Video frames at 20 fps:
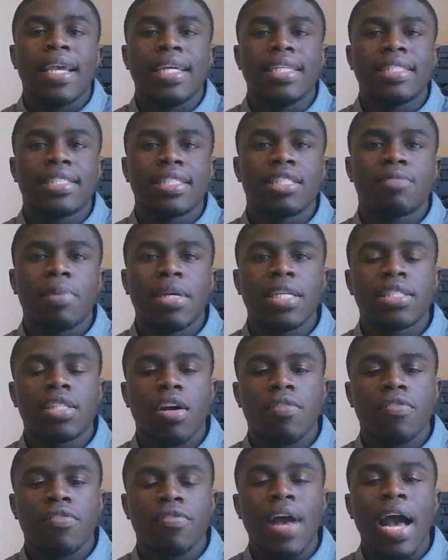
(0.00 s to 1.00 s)
It's just based
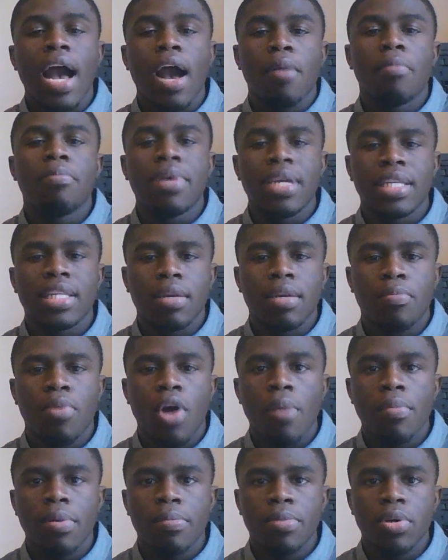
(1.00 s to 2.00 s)
off of how big the
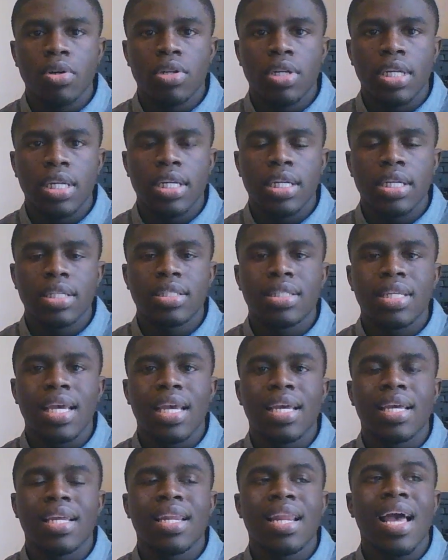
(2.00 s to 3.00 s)
apartment building is
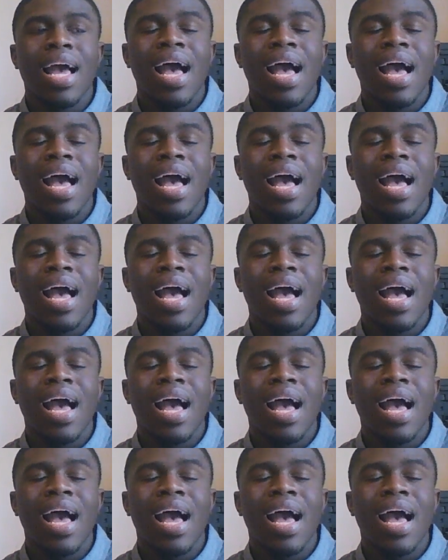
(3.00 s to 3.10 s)
and